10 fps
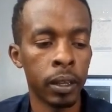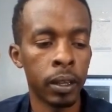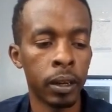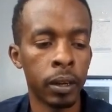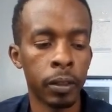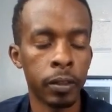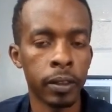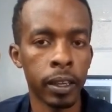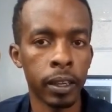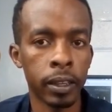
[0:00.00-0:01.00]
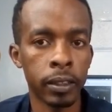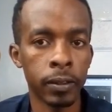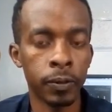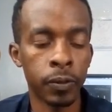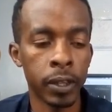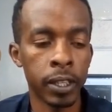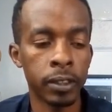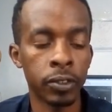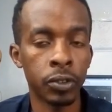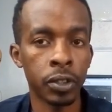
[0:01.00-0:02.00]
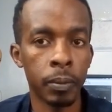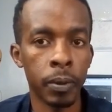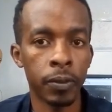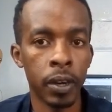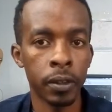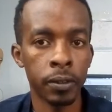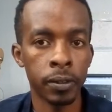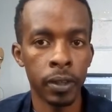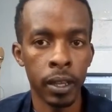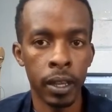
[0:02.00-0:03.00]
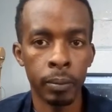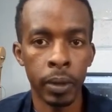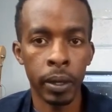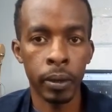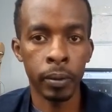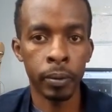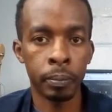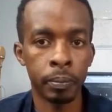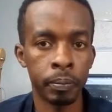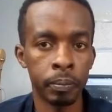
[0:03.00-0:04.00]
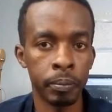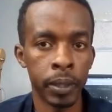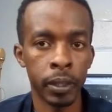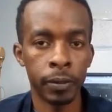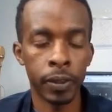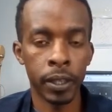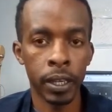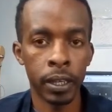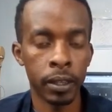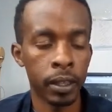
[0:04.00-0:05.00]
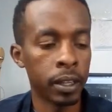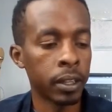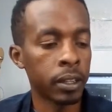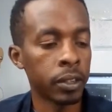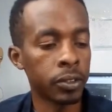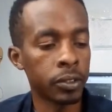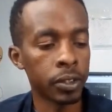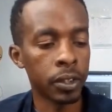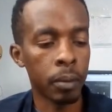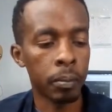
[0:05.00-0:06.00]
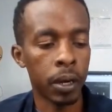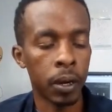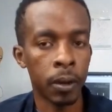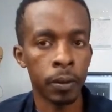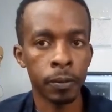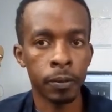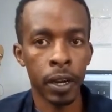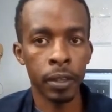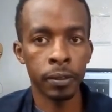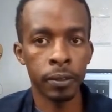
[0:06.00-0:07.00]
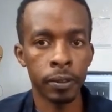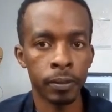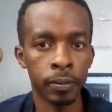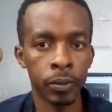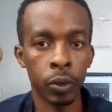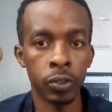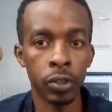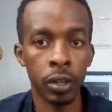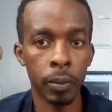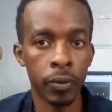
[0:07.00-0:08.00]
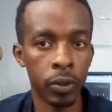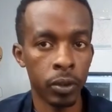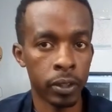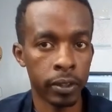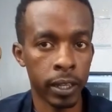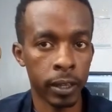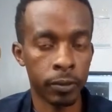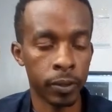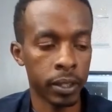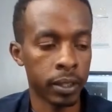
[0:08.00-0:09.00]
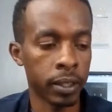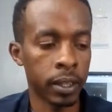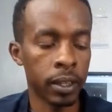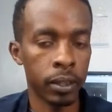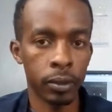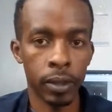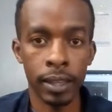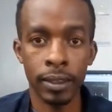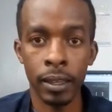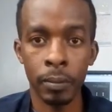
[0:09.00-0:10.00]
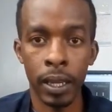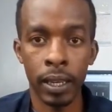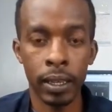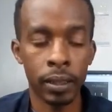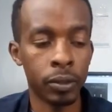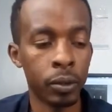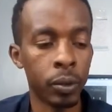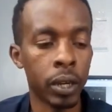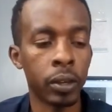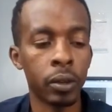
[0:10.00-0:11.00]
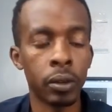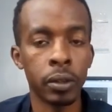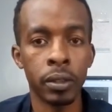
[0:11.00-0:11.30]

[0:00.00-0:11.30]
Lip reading: the second fret, string number 5, and my middle finger, string number 4 on the second fret. So that's E minor. So you can hold